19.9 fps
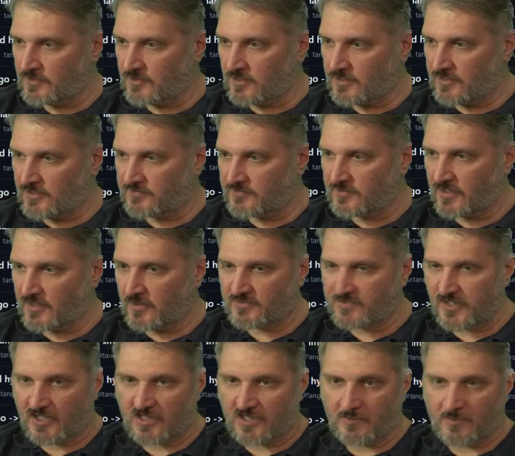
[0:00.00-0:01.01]
yesterday I was
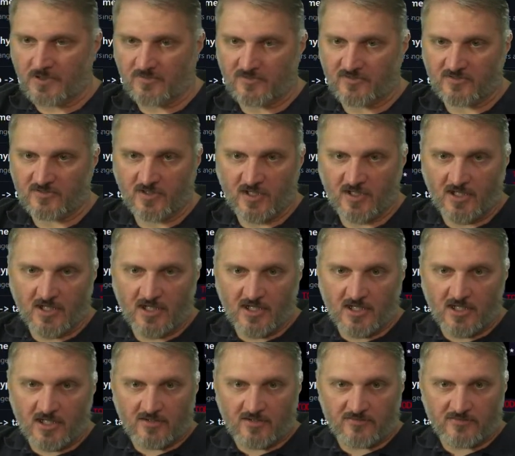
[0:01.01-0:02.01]
talking about this,
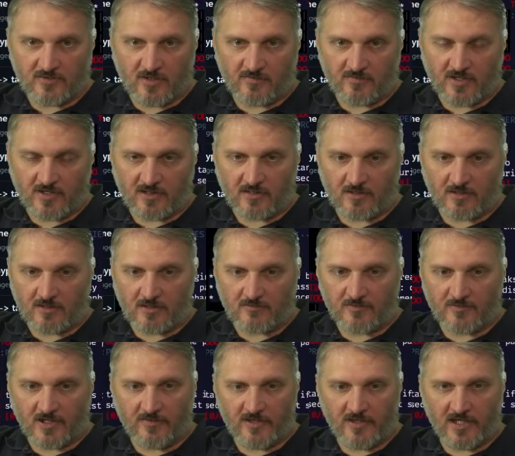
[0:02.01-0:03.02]
so I've kind of
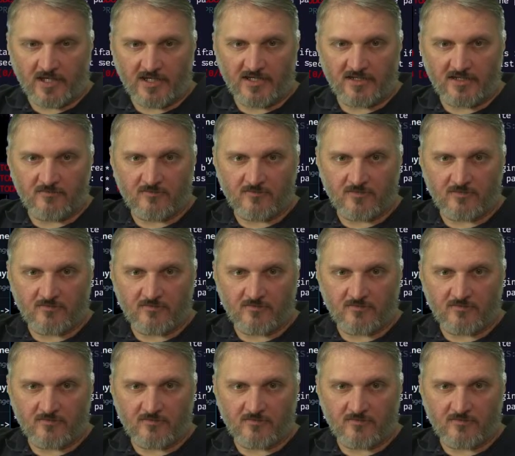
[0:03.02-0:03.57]
clarified the idea